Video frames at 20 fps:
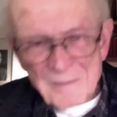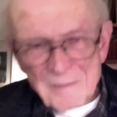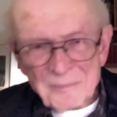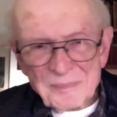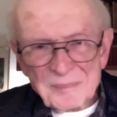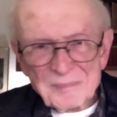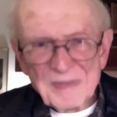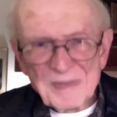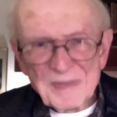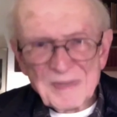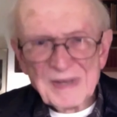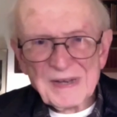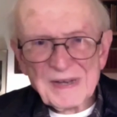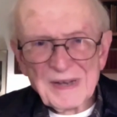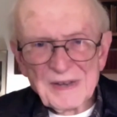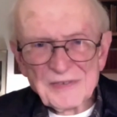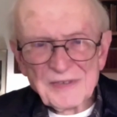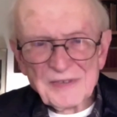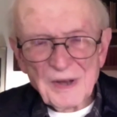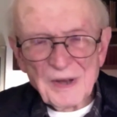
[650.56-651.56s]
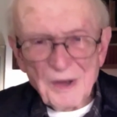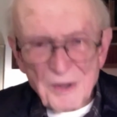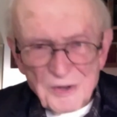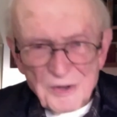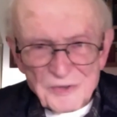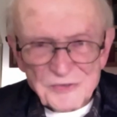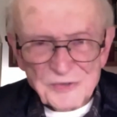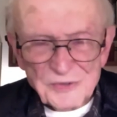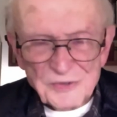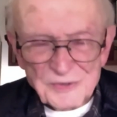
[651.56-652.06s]
because they
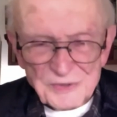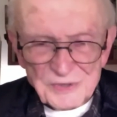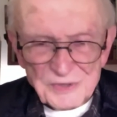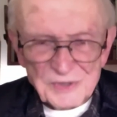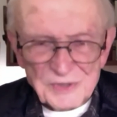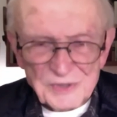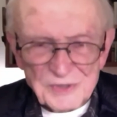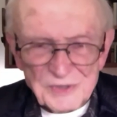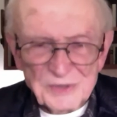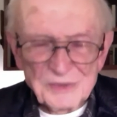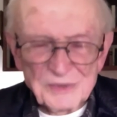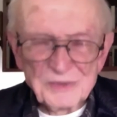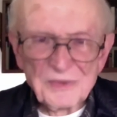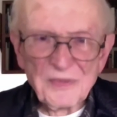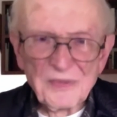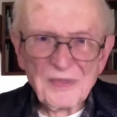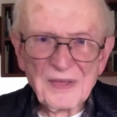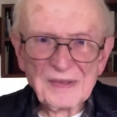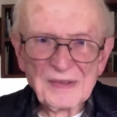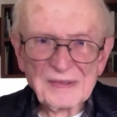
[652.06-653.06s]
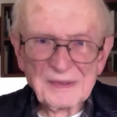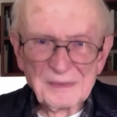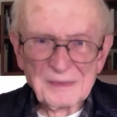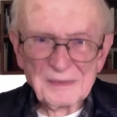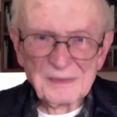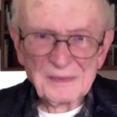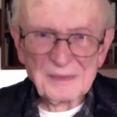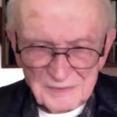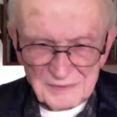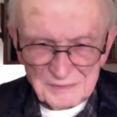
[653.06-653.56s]
also knew that the
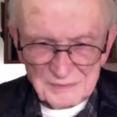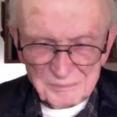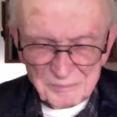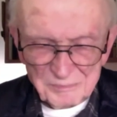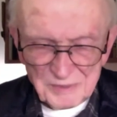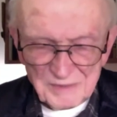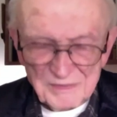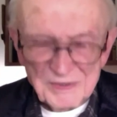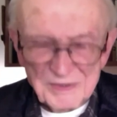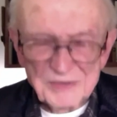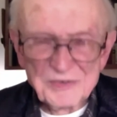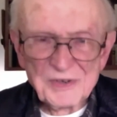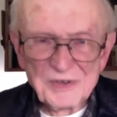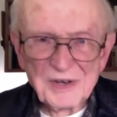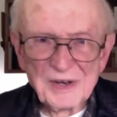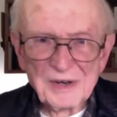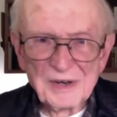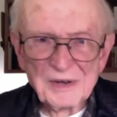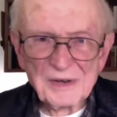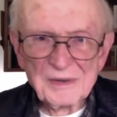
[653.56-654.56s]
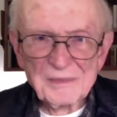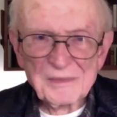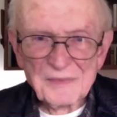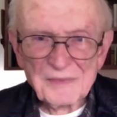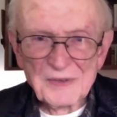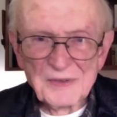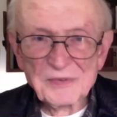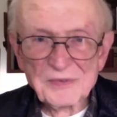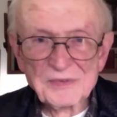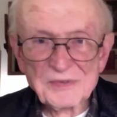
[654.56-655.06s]
previous year,
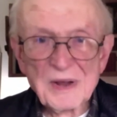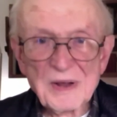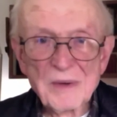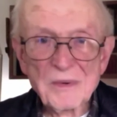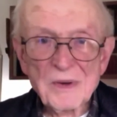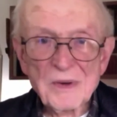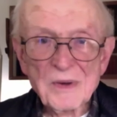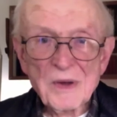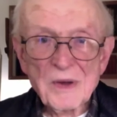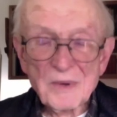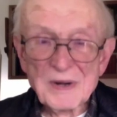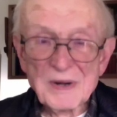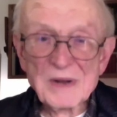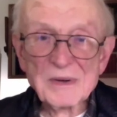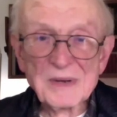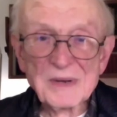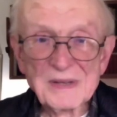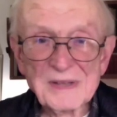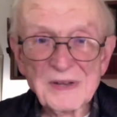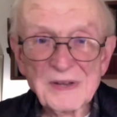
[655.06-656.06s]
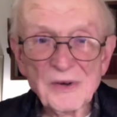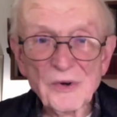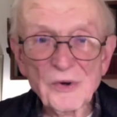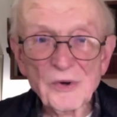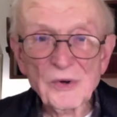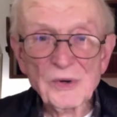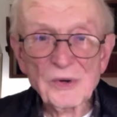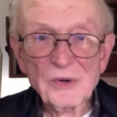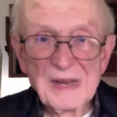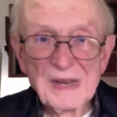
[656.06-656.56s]
we're now in the
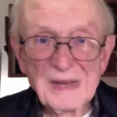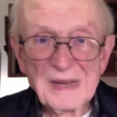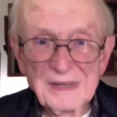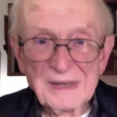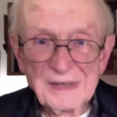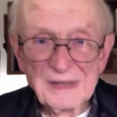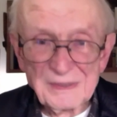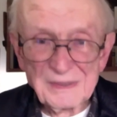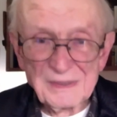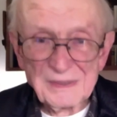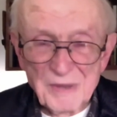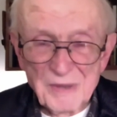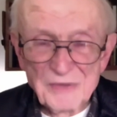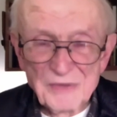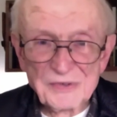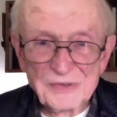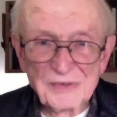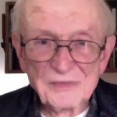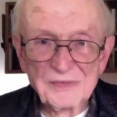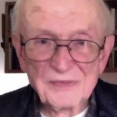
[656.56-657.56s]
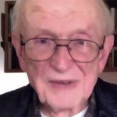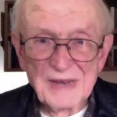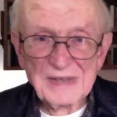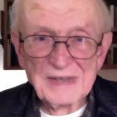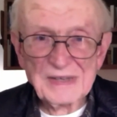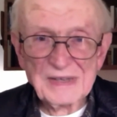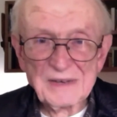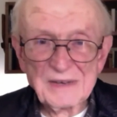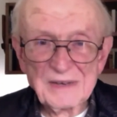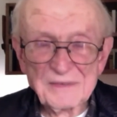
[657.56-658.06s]
early months of
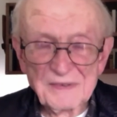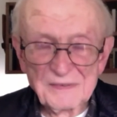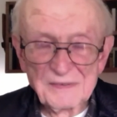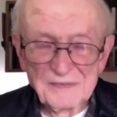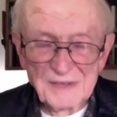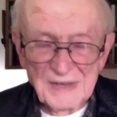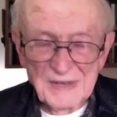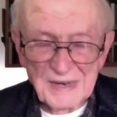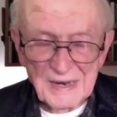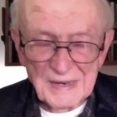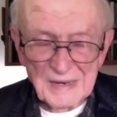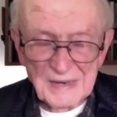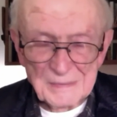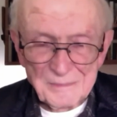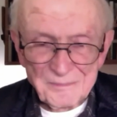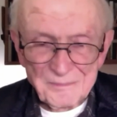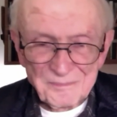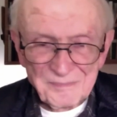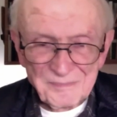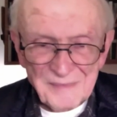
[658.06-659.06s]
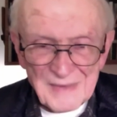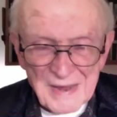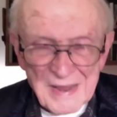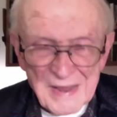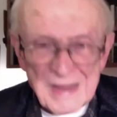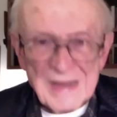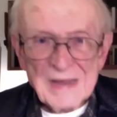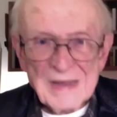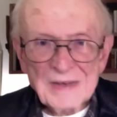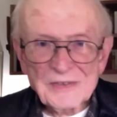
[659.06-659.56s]
1858.
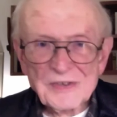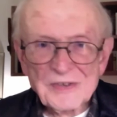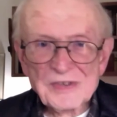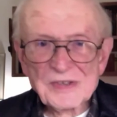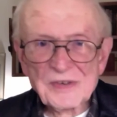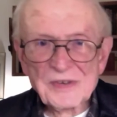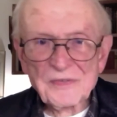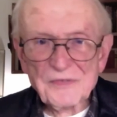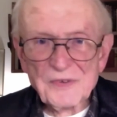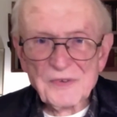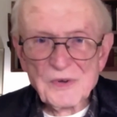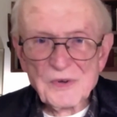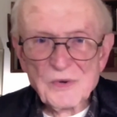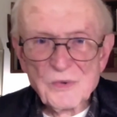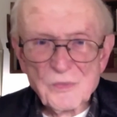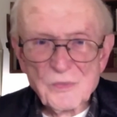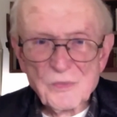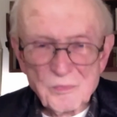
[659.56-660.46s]
Just a few